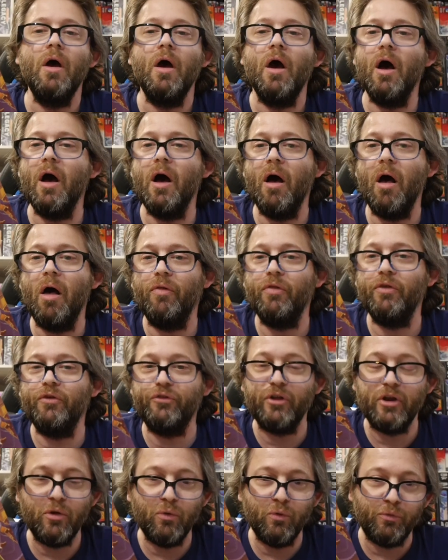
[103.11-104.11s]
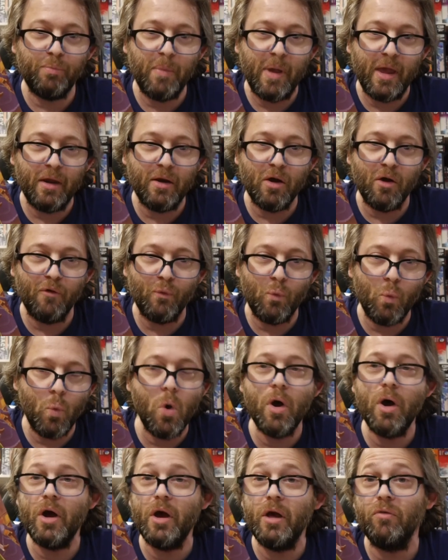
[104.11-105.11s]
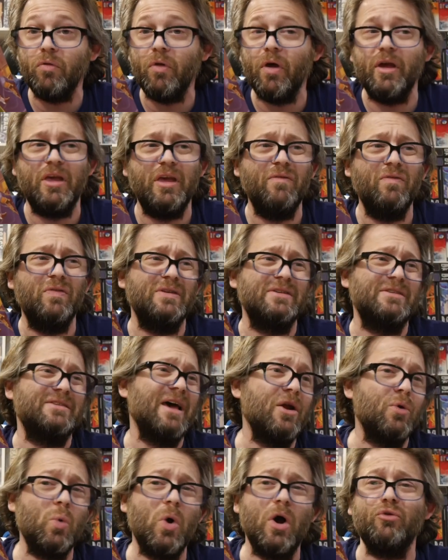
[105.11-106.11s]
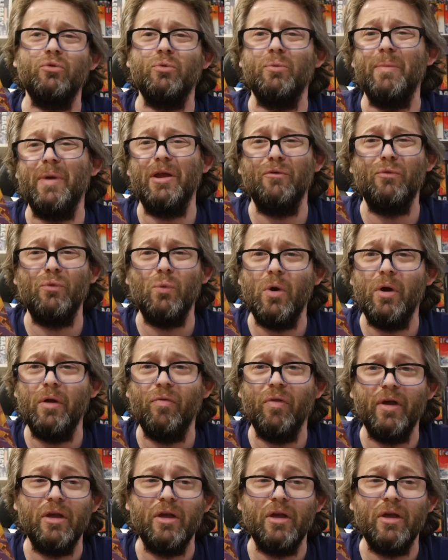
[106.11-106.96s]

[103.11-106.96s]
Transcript: Uh, the city was made of wood, like even the sidewalks were made of wood.